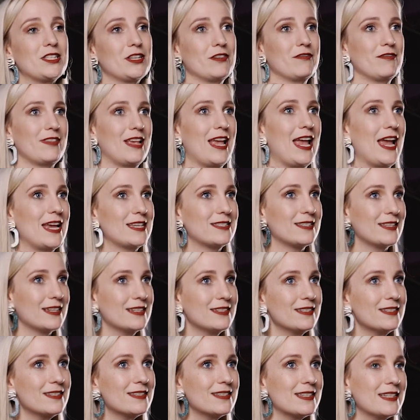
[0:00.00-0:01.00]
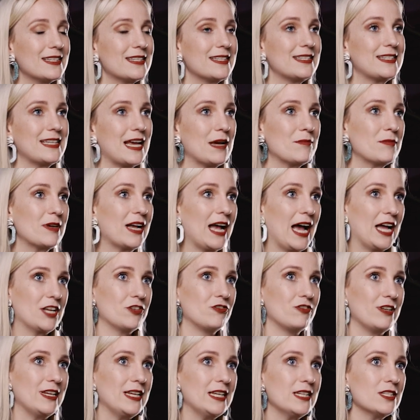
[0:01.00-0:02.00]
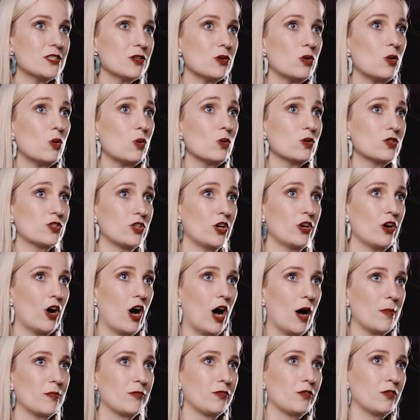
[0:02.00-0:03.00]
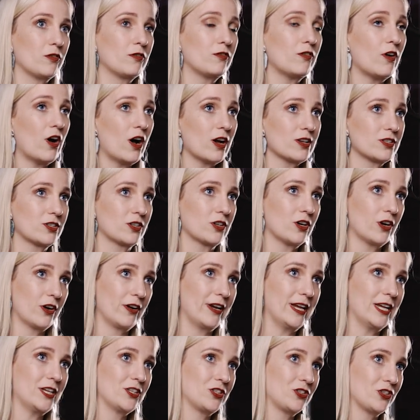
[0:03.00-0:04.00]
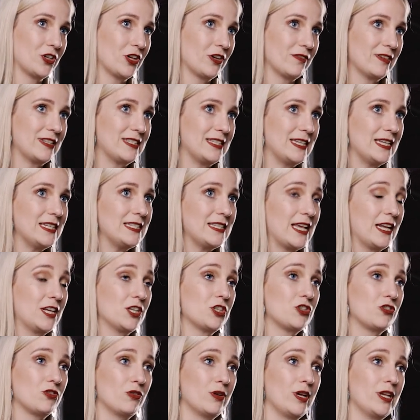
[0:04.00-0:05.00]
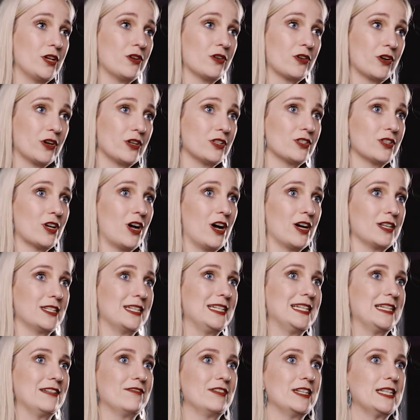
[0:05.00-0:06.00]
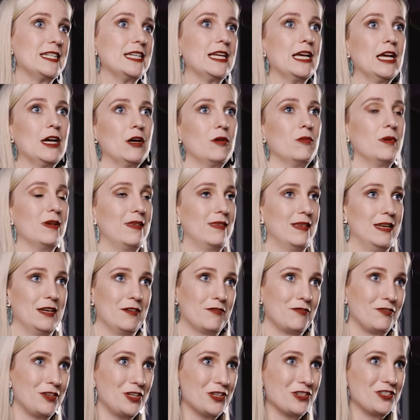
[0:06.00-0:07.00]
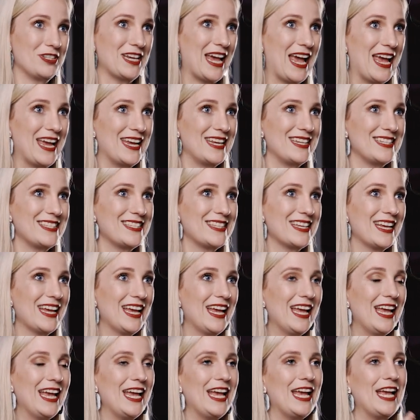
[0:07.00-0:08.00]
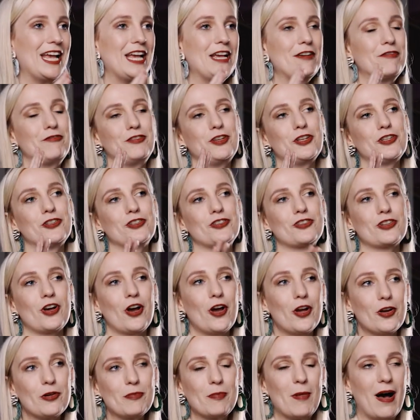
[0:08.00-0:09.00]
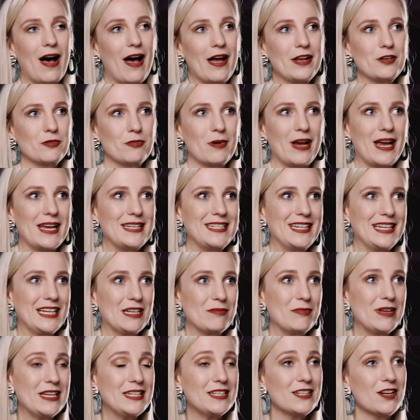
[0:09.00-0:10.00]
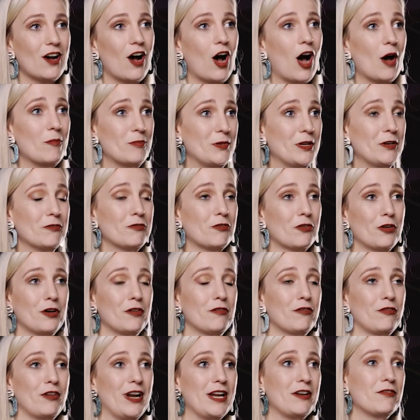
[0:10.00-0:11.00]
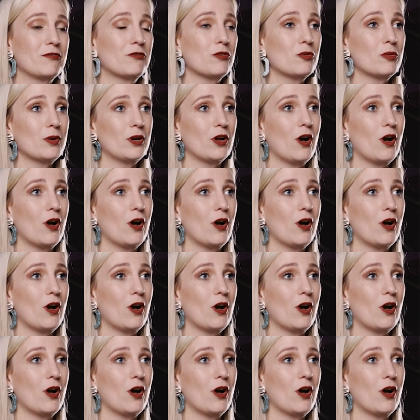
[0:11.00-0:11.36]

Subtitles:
of the essence, some countries also opt for fast courier services that ensure your goods are delivered within a few days. If you don't mind waiting a bit, opting for a freight forwarder